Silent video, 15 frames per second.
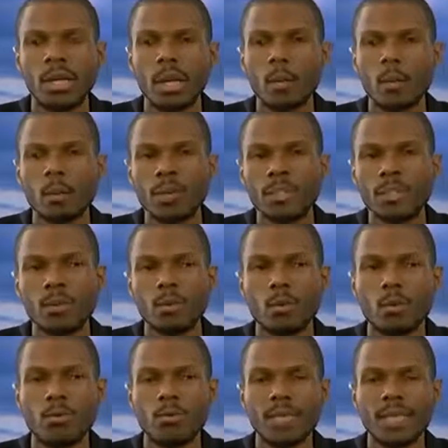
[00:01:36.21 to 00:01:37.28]
And when we see
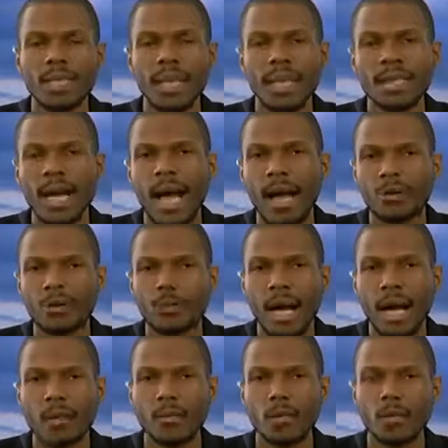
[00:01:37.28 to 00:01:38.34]
movements like the
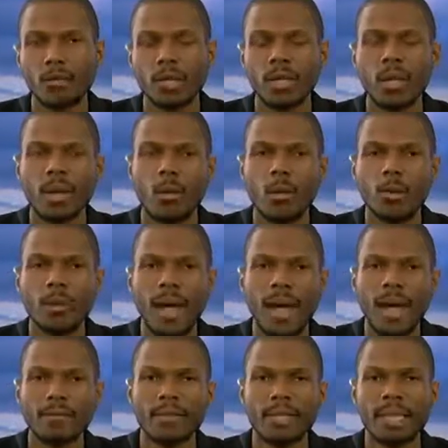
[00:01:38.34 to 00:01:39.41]
Occupy movement, where you
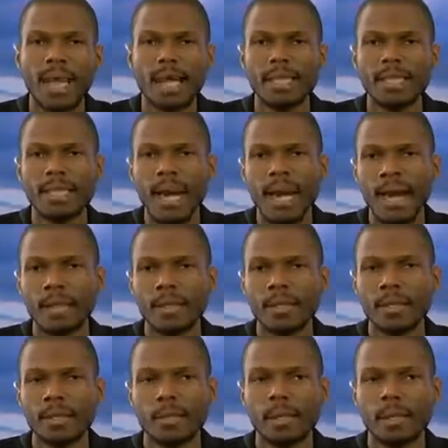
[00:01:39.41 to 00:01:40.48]
have the
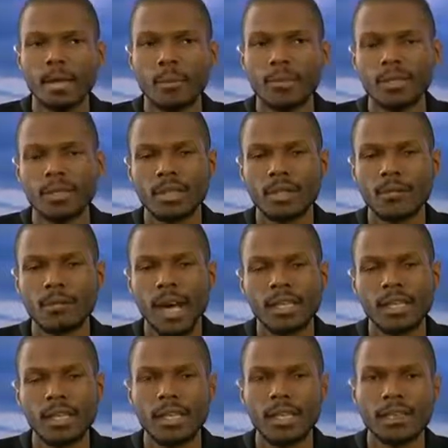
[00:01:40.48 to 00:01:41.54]
99%
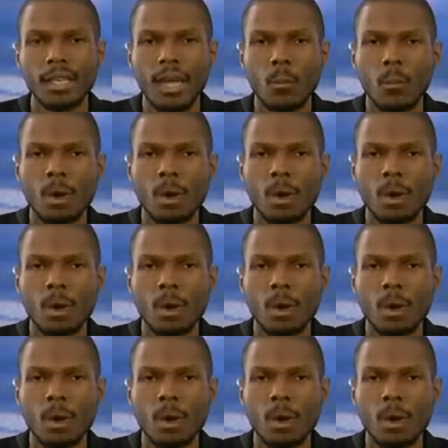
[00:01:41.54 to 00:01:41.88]
fighting against that